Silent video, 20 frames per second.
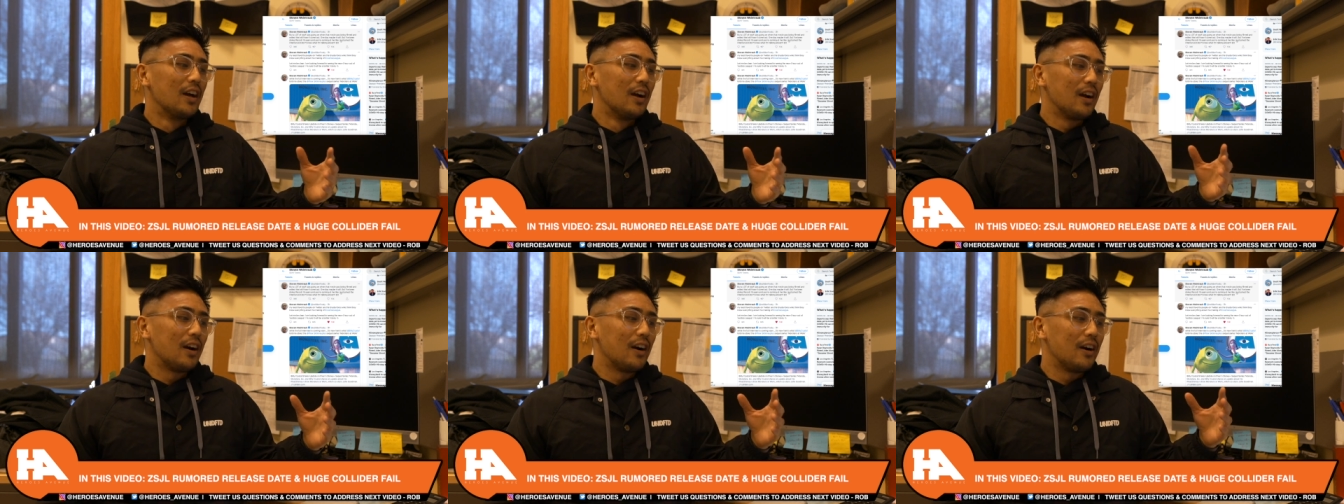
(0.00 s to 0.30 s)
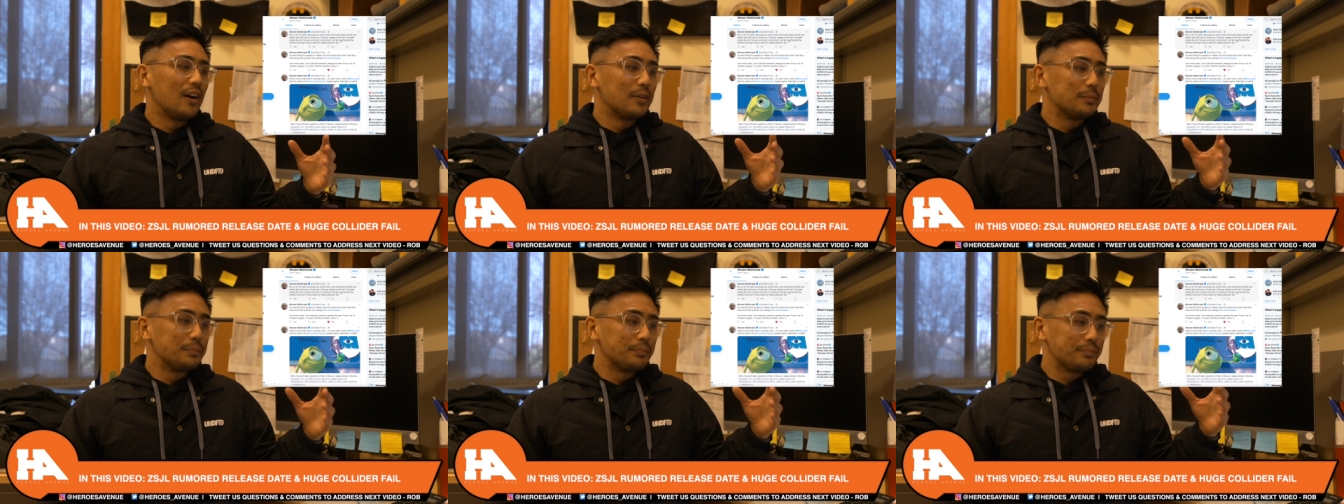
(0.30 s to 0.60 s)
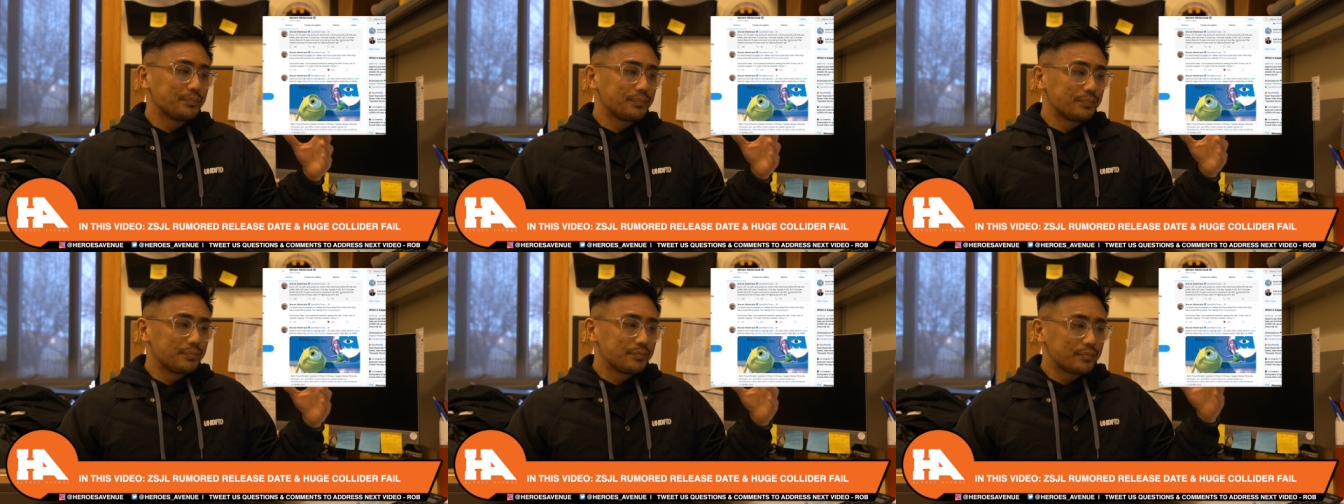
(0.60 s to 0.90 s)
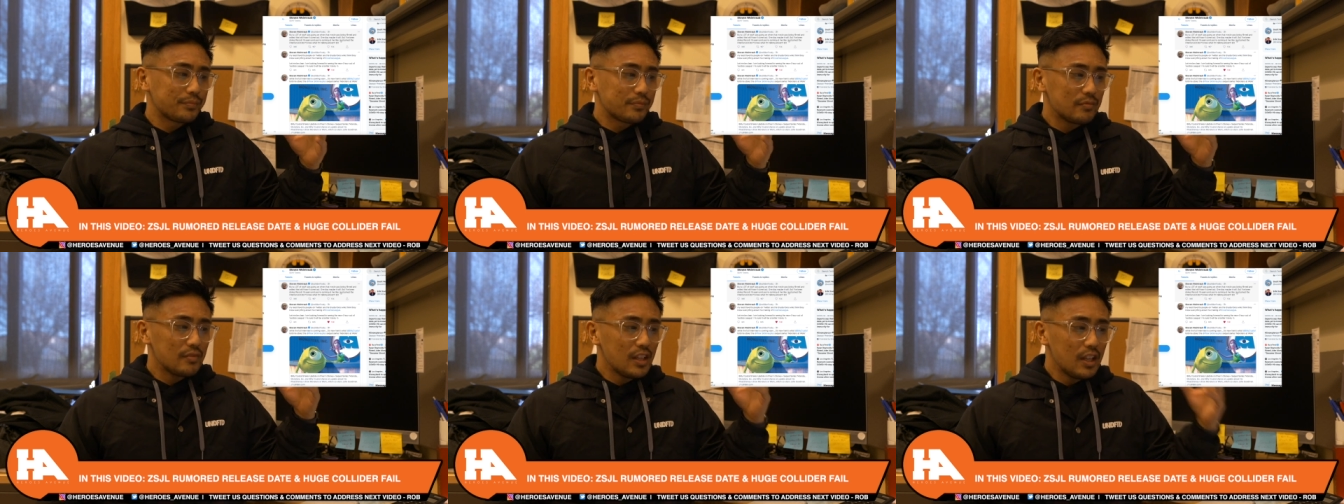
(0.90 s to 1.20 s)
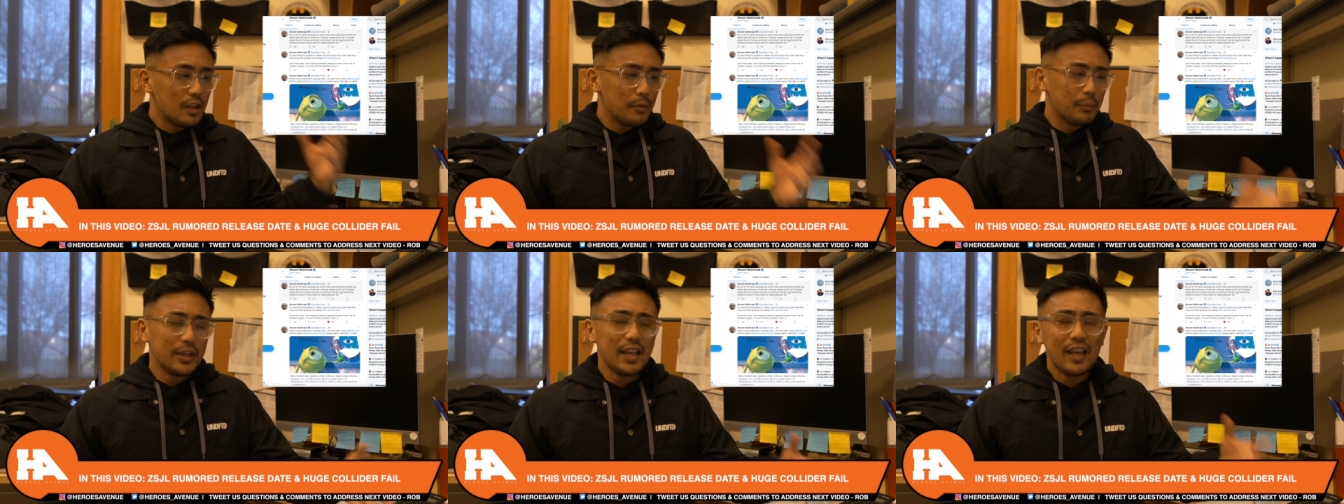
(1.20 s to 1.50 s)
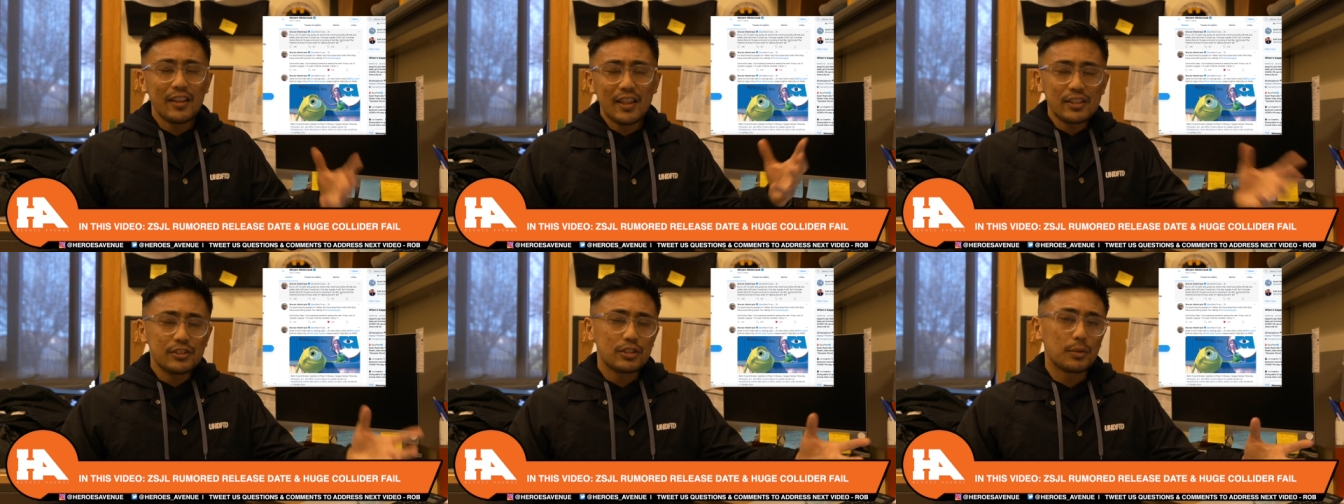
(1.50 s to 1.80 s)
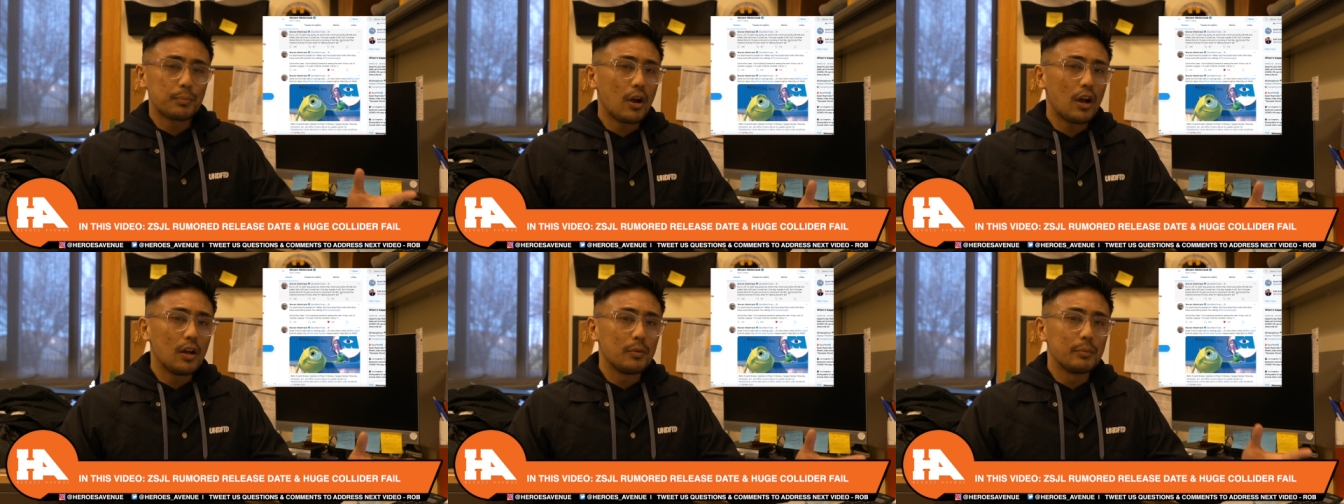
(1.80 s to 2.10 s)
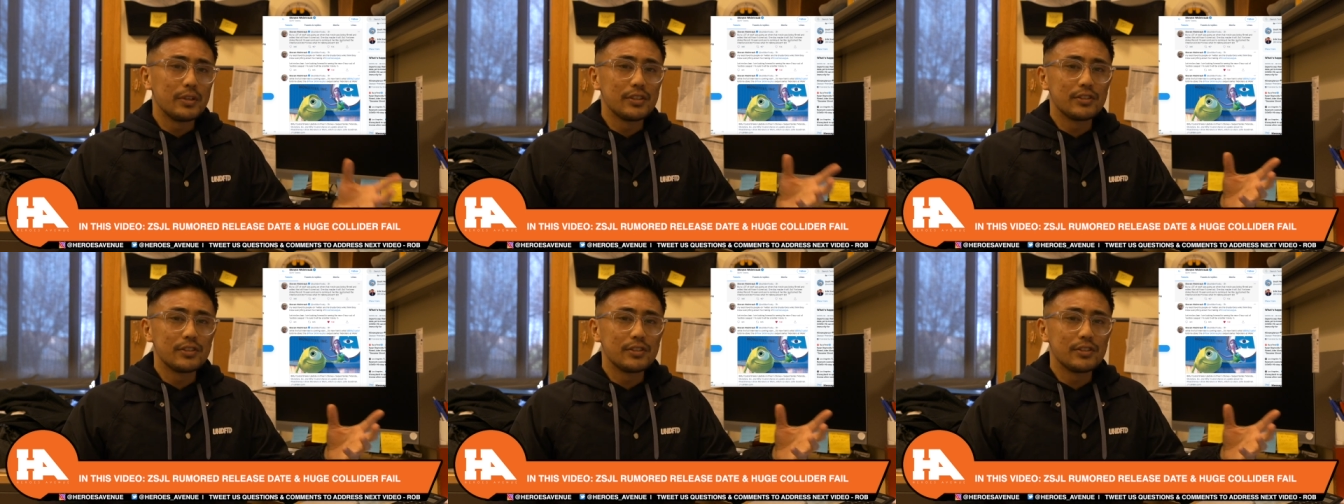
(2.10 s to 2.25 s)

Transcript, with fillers: Um, but yeah, that's the problem.